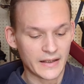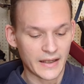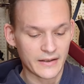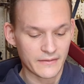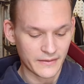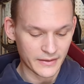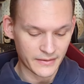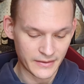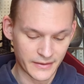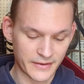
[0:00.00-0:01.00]
I had, yeah,
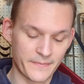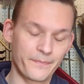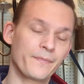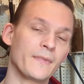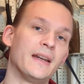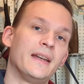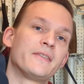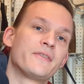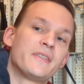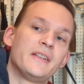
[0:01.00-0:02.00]
here it is. I had
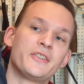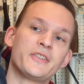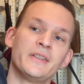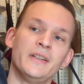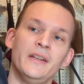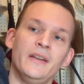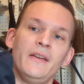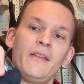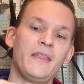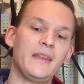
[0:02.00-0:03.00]
to stitch
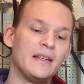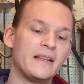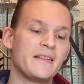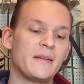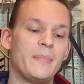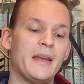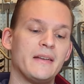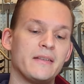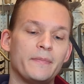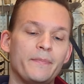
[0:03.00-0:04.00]
the elastic
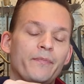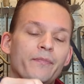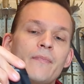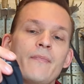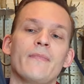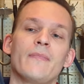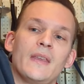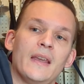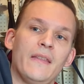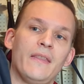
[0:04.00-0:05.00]
band
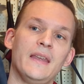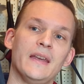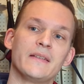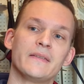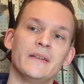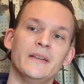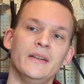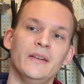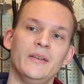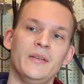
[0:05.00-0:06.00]
at the end
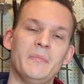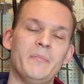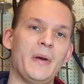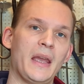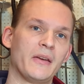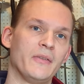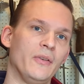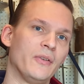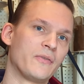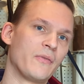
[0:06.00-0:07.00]
back
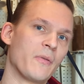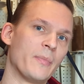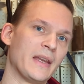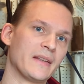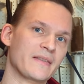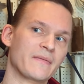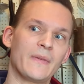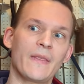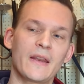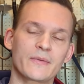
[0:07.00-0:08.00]
onto the pants,
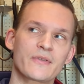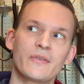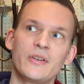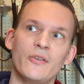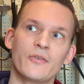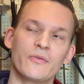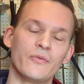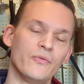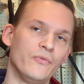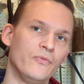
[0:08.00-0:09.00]
and that was only on
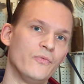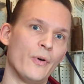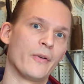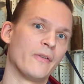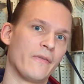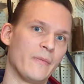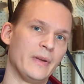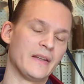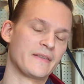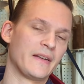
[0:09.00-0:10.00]
one of the
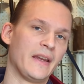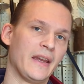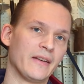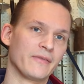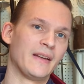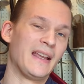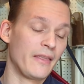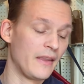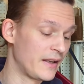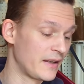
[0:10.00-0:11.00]
pairs I have,
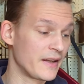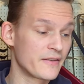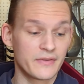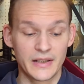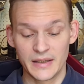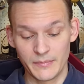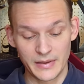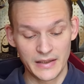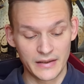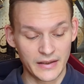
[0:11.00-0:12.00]
and that has really
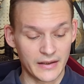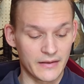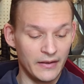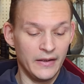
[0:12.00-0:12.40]
been it.